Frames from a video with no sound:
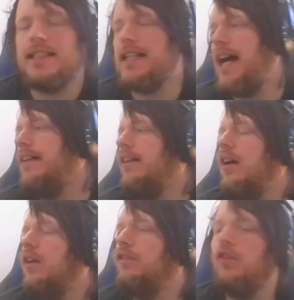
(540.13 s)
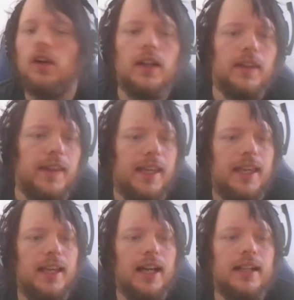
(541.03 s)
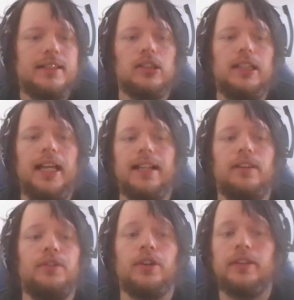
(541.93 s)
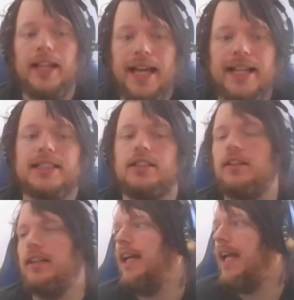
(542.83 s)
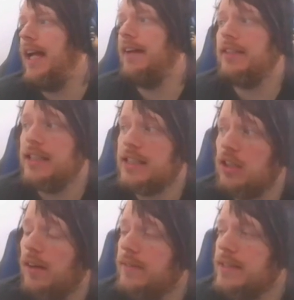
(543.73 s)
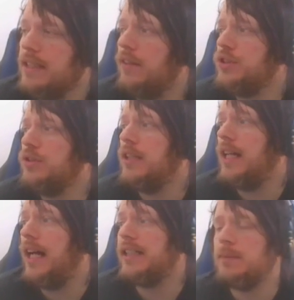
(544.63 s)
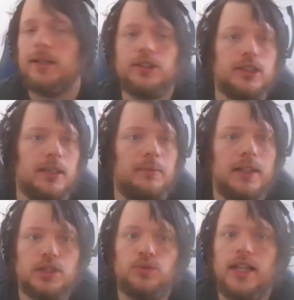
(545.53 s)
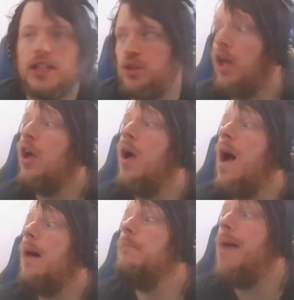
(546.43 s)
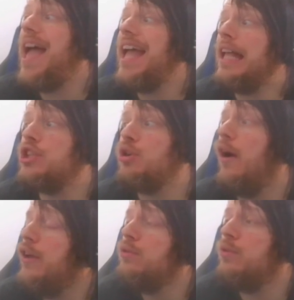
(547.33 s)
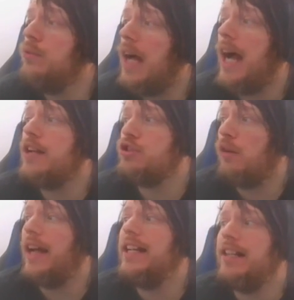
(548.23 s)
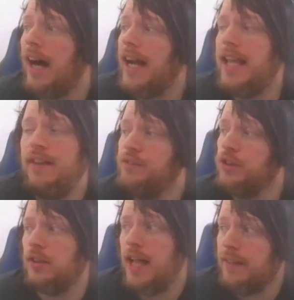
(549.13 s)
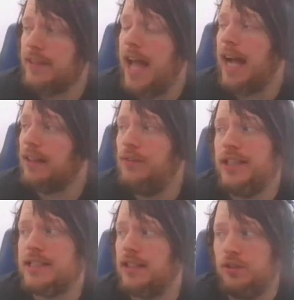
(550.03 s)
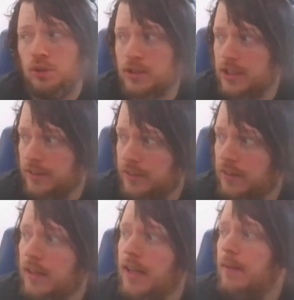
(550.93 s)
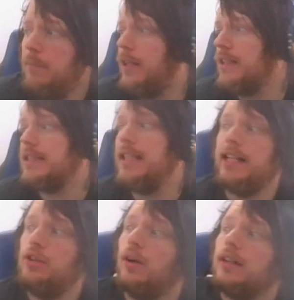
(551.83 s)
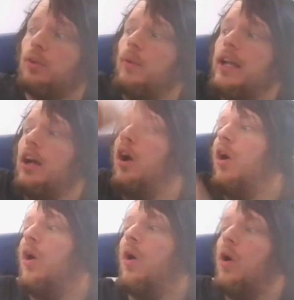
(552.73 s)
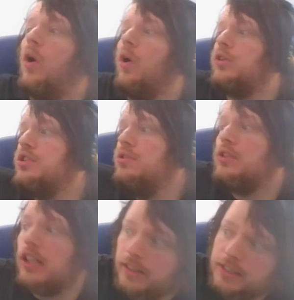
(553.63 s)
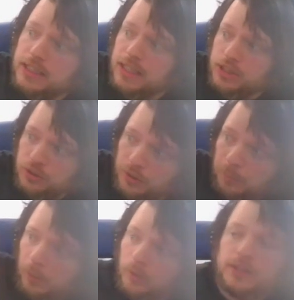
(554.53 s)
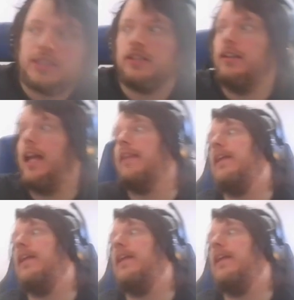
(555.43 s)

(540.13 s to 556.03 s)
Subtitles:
that until the end of your next turn, after this card resolves, you cannot special summon monsters with the extra. Make sure you do not, try to not, if you don't have to activate this on your turn, because then you'll have to wait a whole 2 turns, essentially your opponent's turn, and